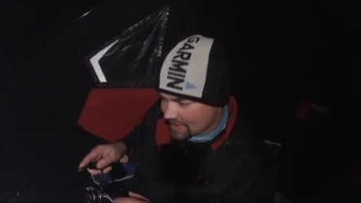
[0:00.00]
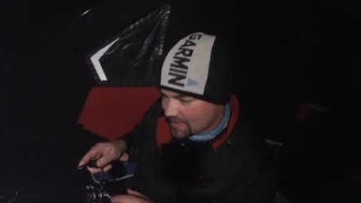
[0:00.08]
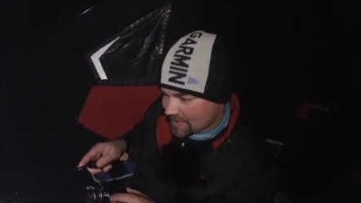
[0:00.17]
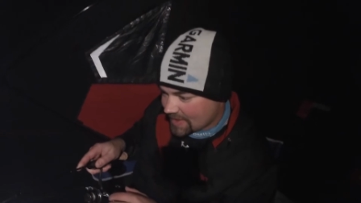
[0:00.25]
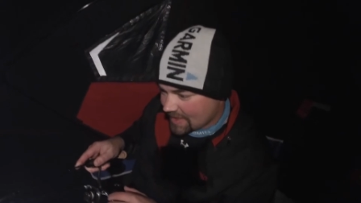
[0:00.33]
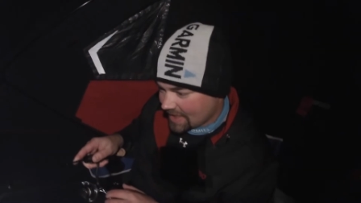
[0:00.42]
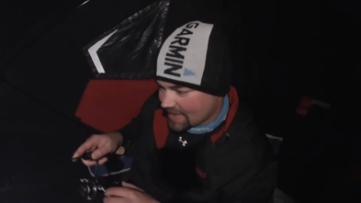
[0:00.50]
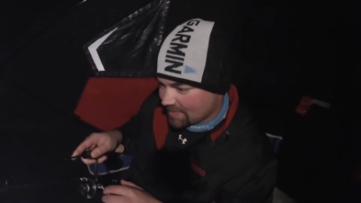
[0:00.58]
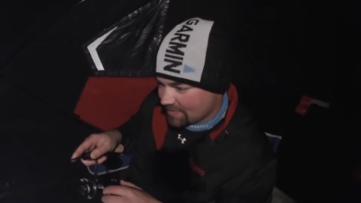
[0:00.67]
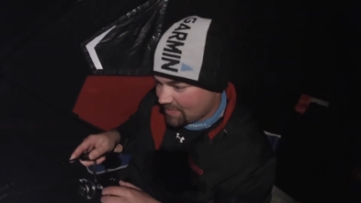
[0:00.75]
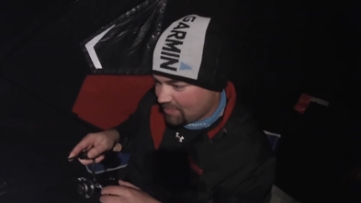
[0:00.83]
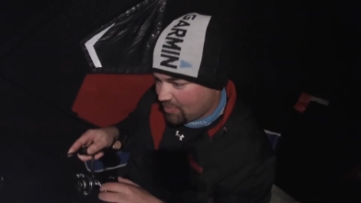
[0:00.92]
This one's got
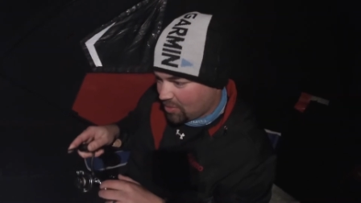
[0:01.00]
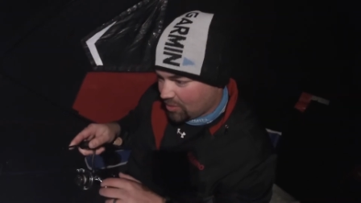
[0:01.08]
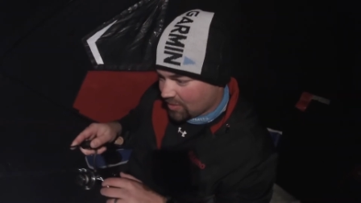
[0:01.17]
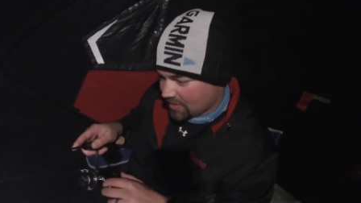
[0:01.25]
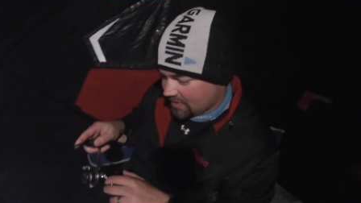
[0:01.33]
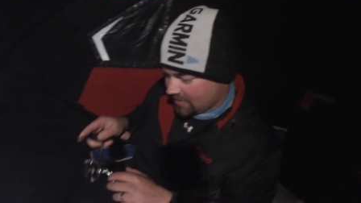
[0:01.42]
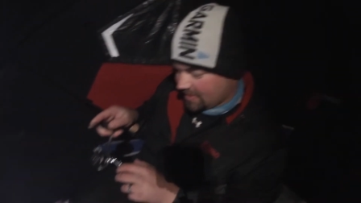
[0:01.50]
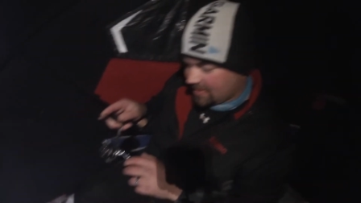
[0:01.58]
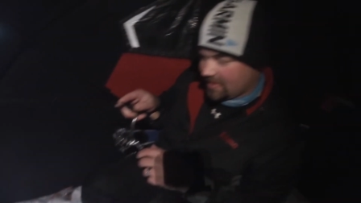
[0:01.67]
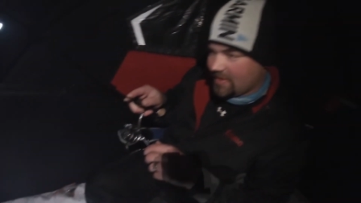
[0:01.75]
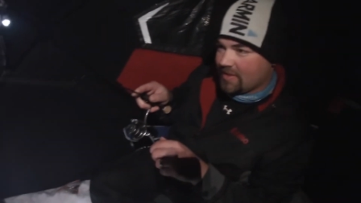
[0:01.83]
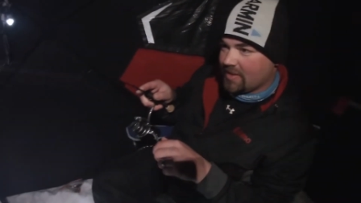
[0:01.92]
some pull to her
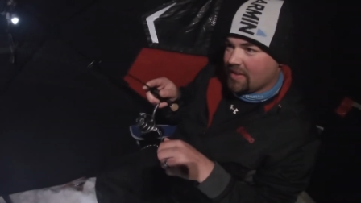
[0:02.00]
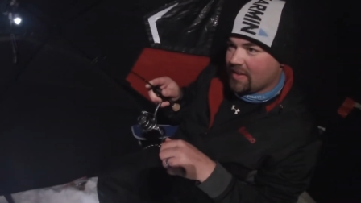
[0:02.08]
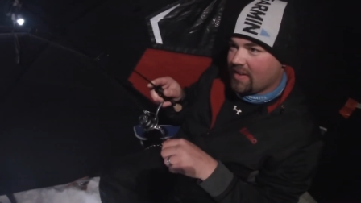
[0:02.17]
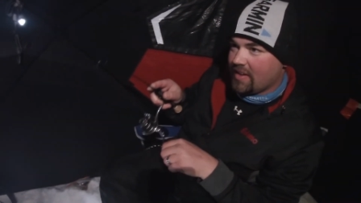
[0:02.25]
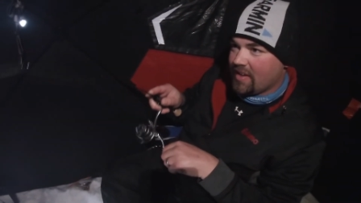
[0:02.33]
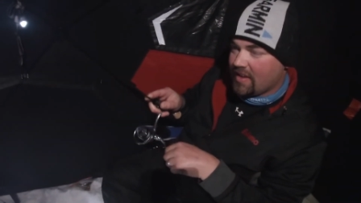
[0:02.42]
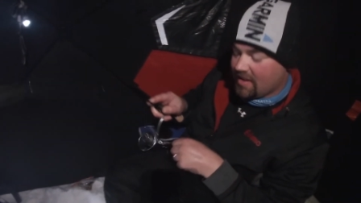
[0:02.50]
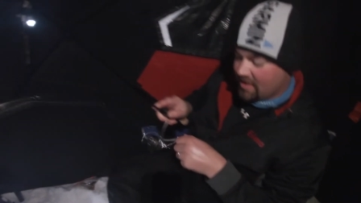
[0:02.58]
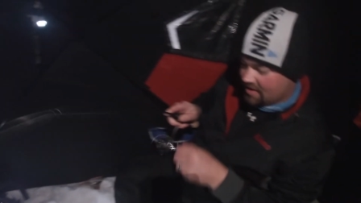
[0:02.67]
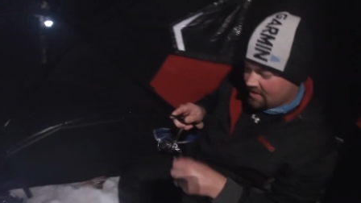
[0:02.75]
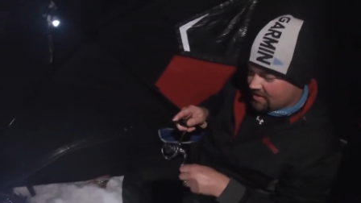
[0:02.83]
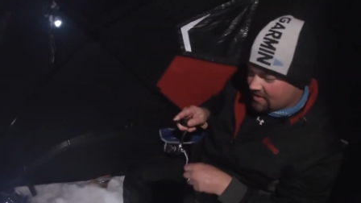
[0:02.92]
too.
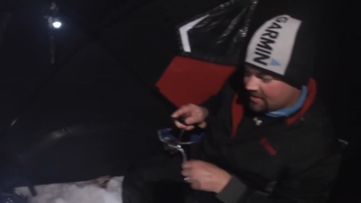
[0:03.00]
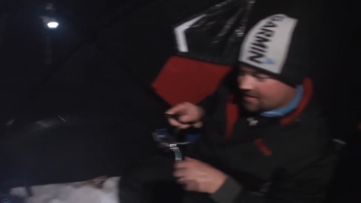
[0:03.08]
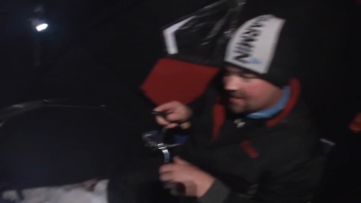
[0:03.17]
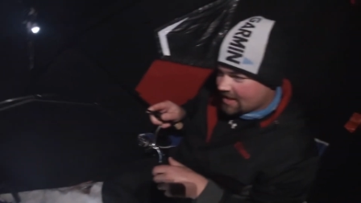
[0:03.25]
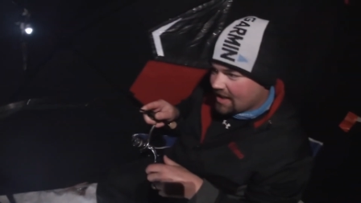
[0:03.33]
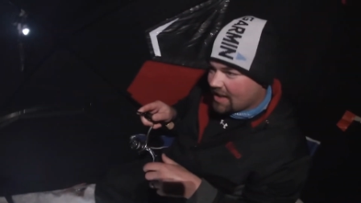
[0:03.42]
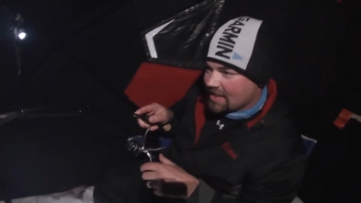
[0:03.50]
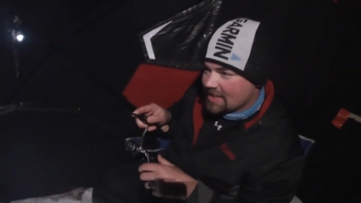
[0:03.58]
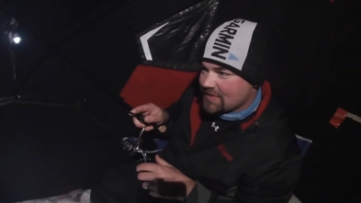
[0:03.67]
God,